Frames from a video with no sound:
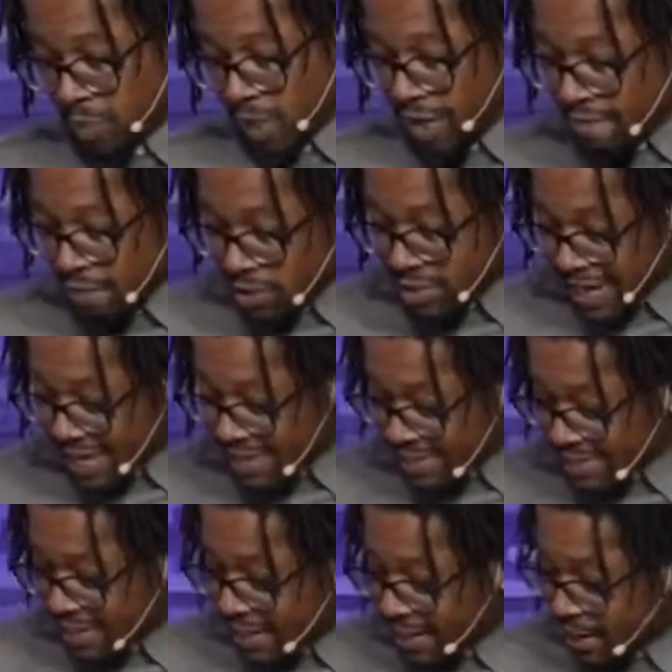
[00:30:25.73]
In verse
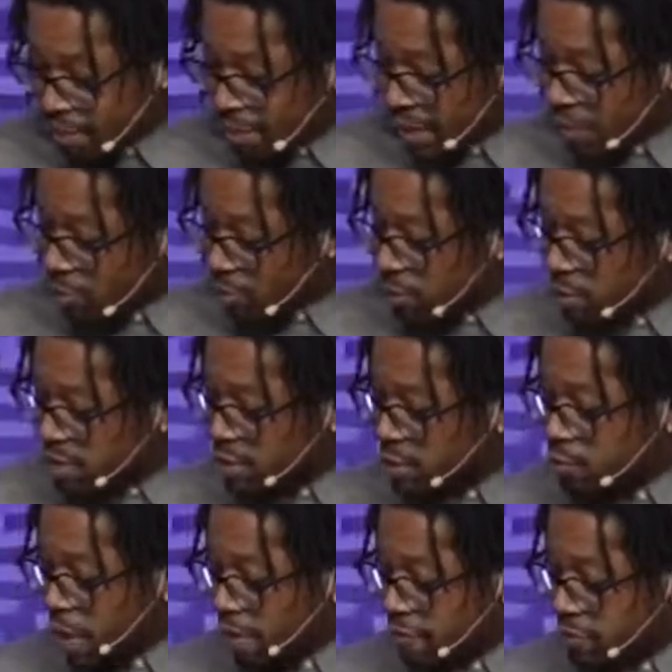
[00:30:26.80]
18, Peter uses a
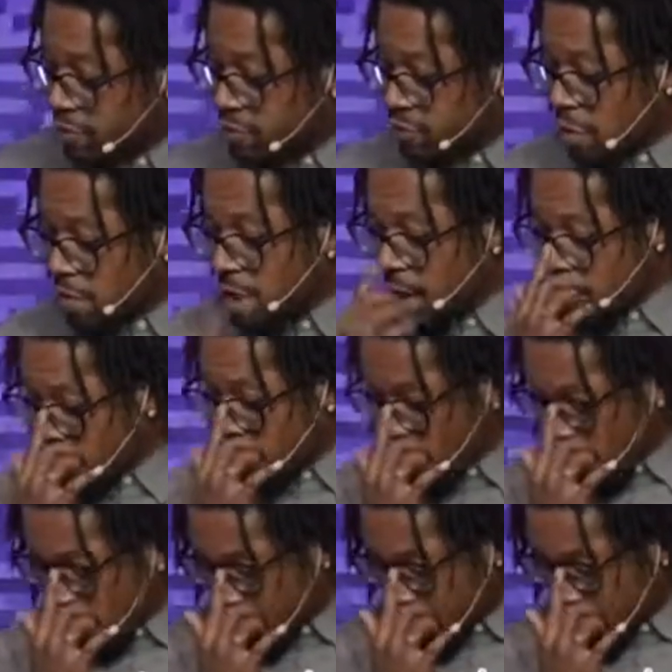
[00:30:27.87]
reference from
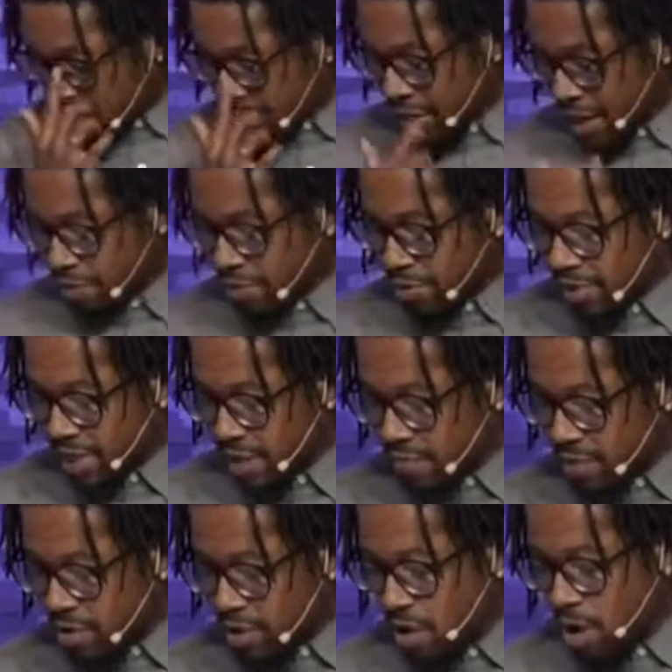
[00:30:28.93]
Proverbs chapter
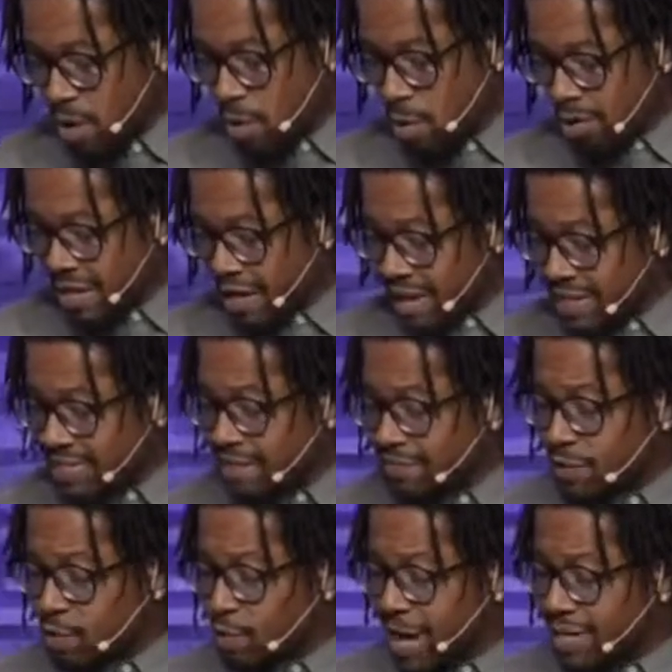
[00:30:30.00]
11 where he asks, If
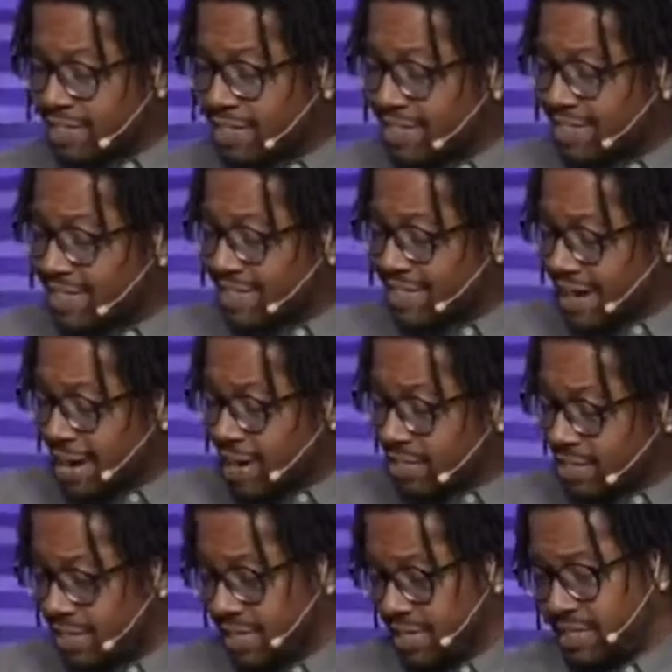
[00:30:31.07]
the righteous is
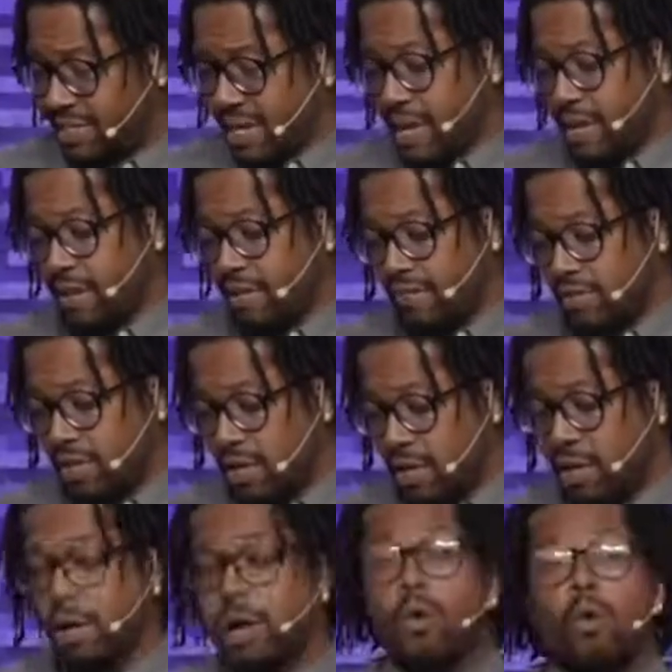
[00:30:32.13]
scarcely saved,
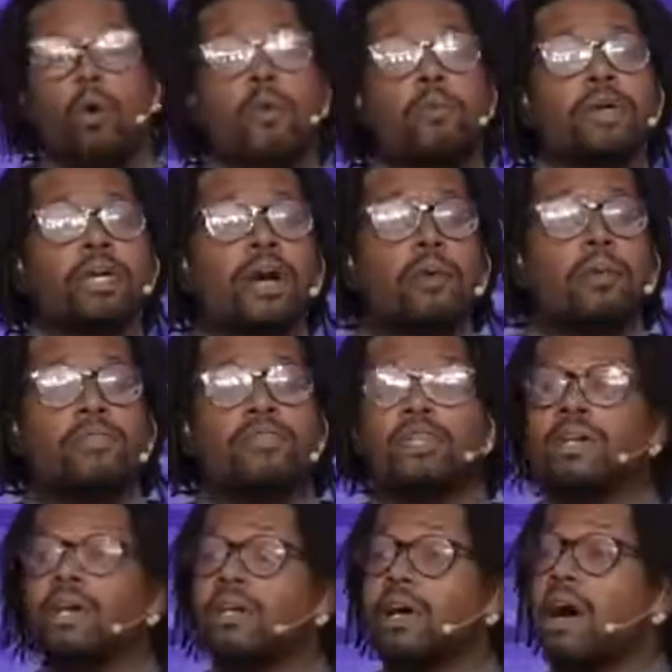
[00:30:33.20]
what will become of
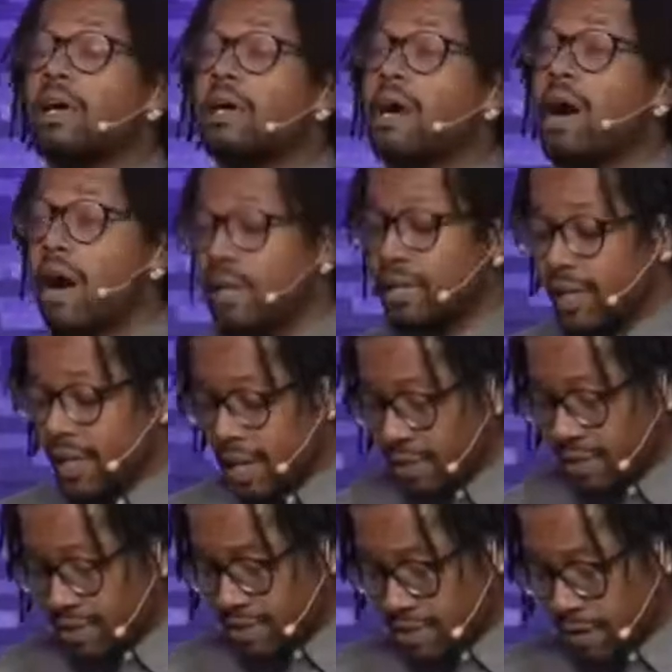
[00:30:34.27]
the ungodly
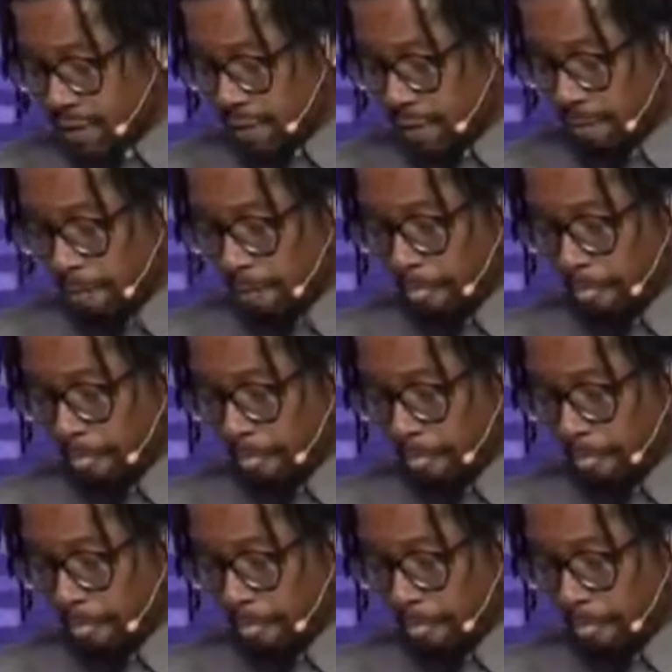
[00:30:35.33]
and the sinner?